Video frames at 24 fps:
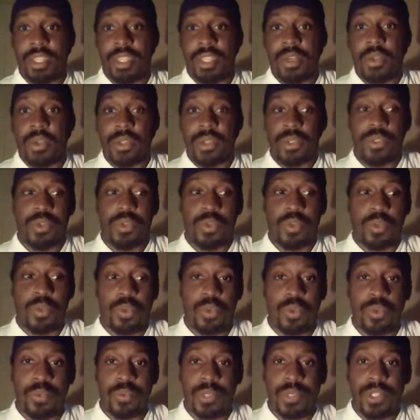Like all the
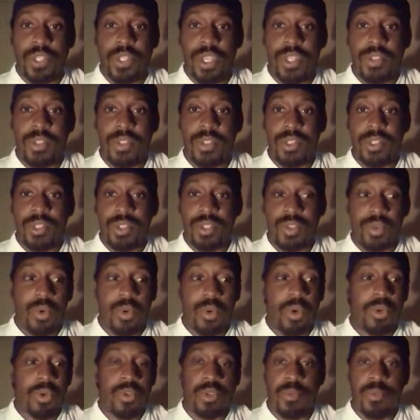tools would be changed. So
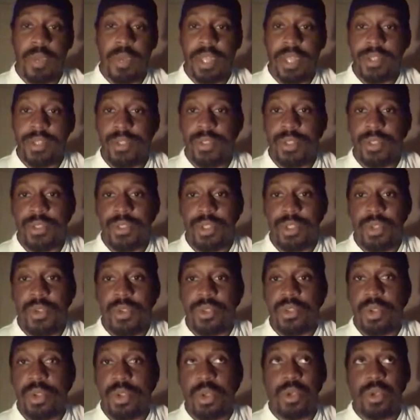all your spatulas, all
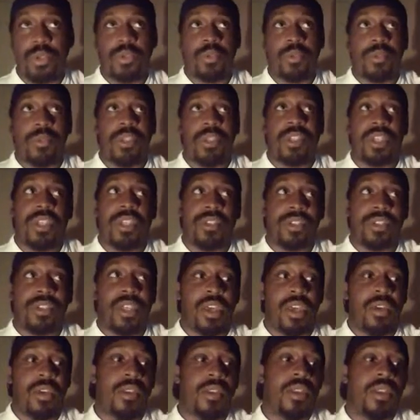your tongs would be changed
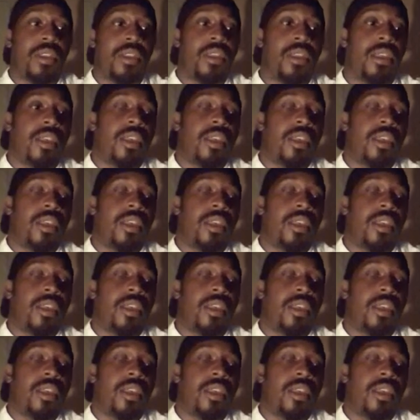out.